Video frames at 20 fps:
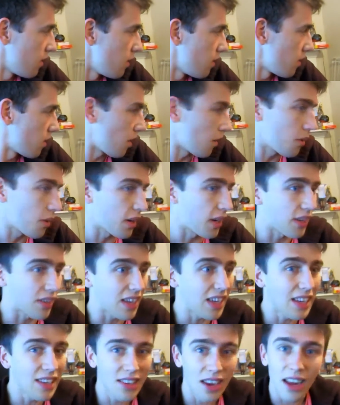so that it's
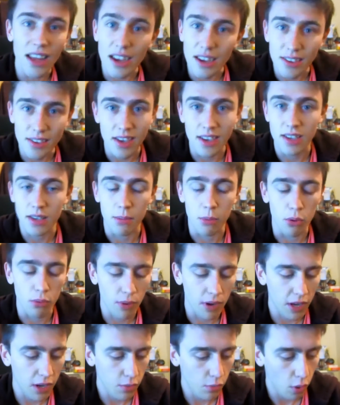easily accessible,
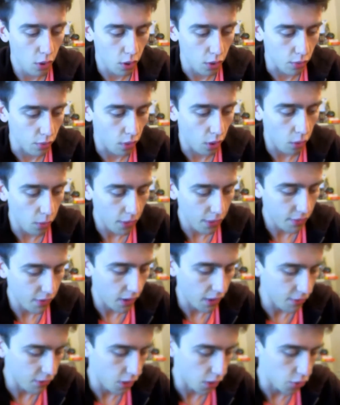ready to rock and roll. If
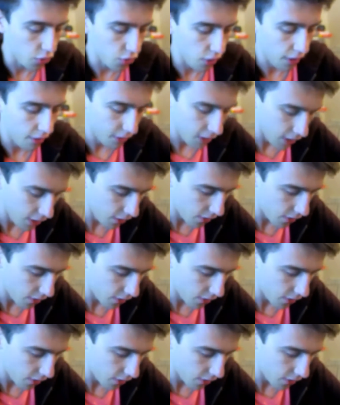I ever go traveling